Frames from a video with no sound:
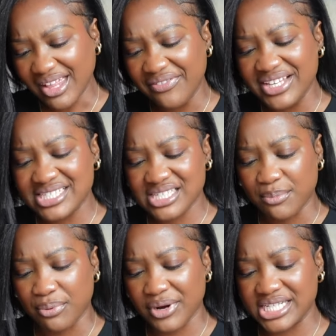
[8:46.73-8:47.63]
This is a
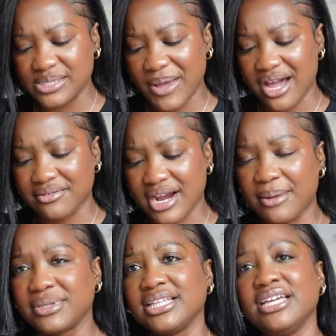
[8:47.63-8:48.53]
pressed powder, I
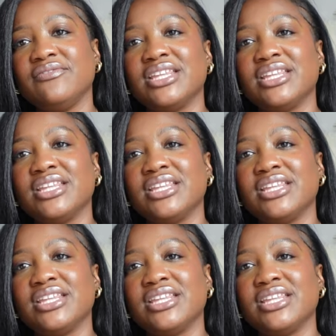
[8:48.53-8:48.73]
believe,